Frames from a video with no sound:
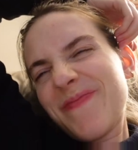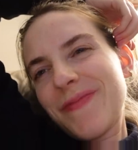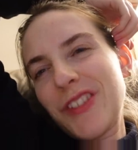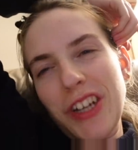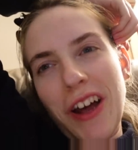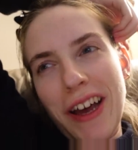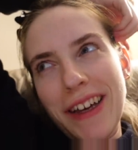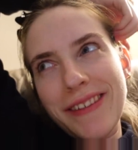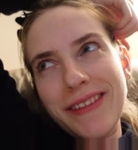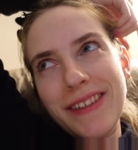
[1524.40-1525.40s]
Should
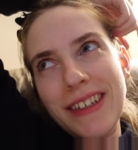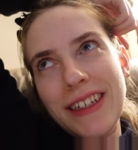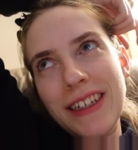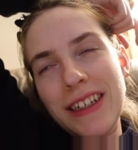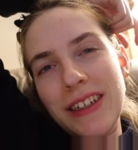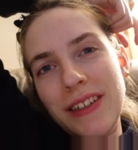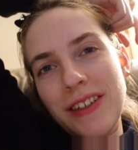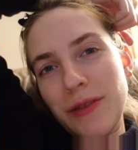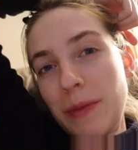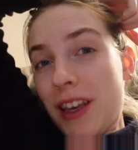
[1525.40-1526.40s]
I?
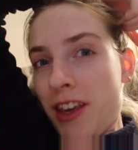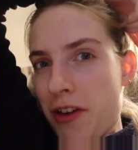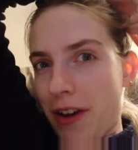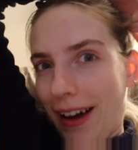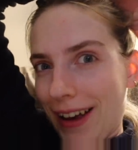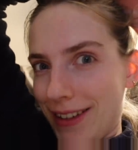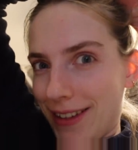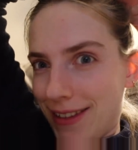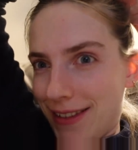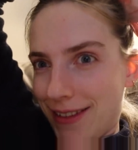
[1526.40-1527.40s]
Just me and you
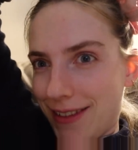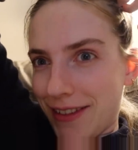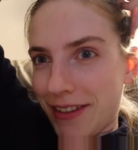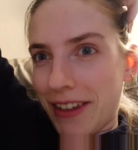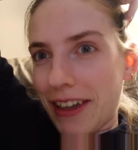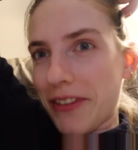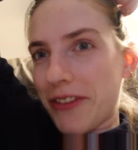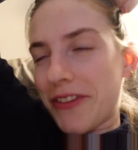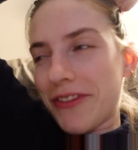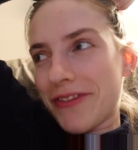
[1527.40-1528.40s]
guys on a
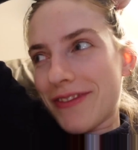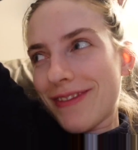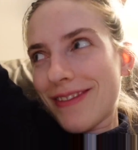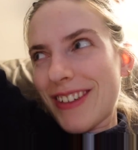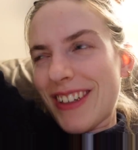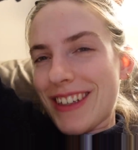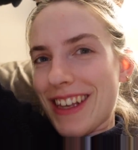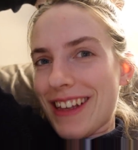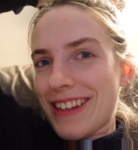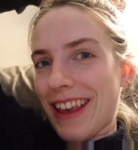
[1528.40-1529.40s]
little
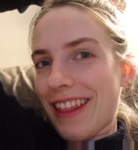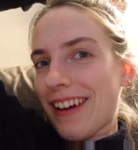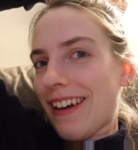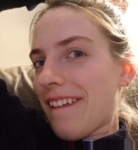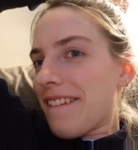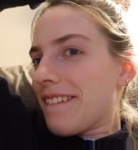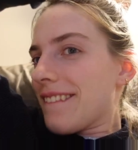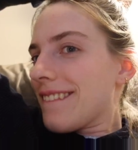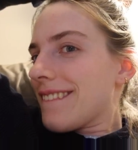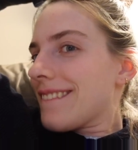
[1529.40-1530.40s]
holiday together.
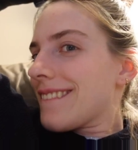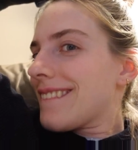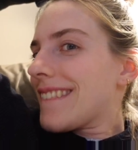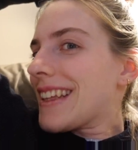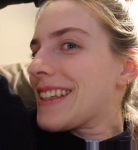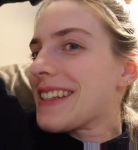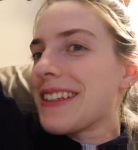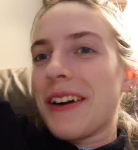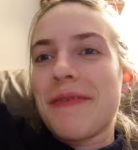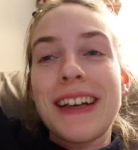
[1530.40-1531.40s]

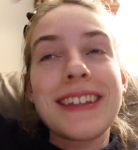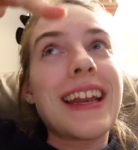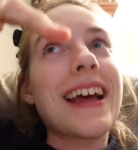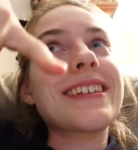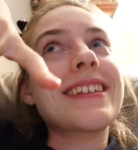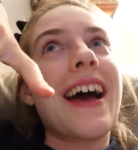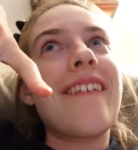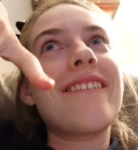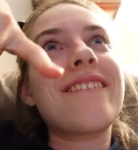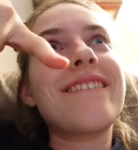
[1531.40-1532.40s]
Stop. That's the next
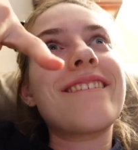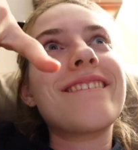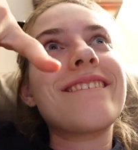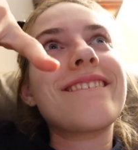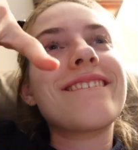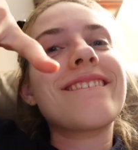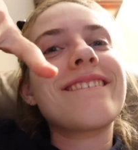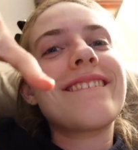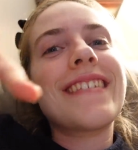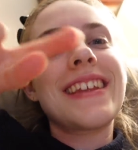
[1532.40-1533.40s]
step.
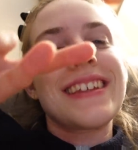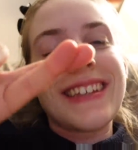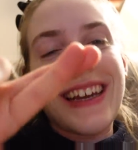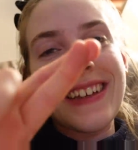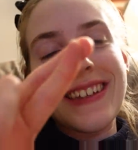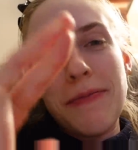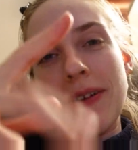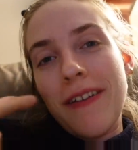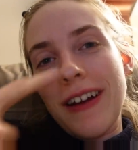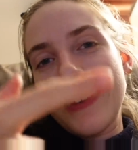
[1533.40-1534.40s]
It's the next step in
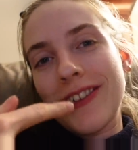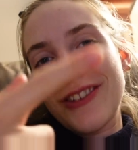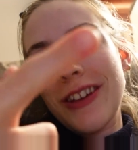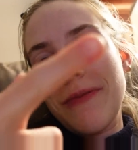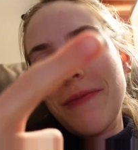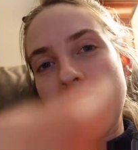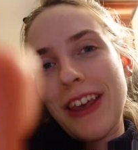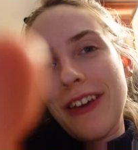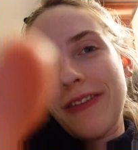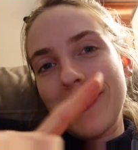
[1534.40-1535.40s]
our relationship. Me and
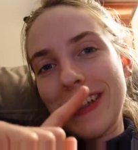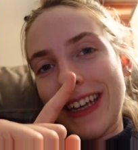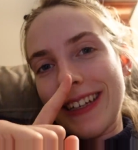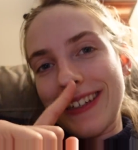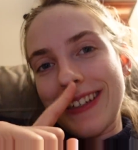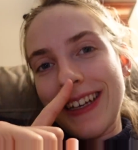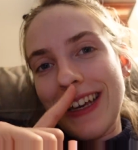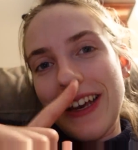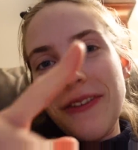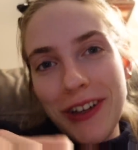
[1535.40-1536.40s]
you watching this.
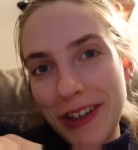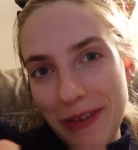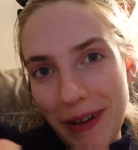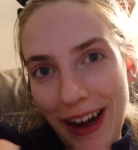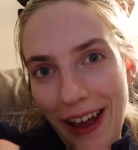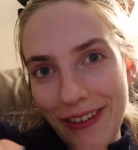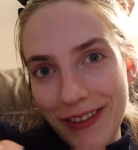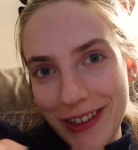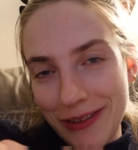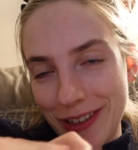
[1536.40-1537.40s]
What are you doing right now
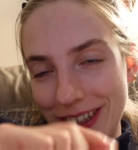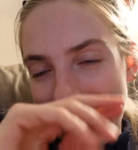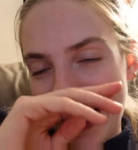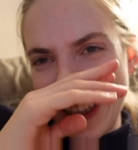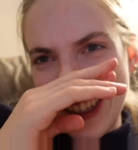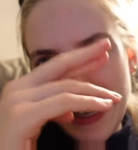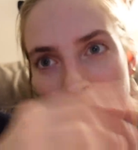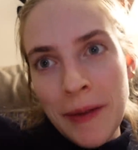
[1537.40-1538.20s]
whilst you're watching this?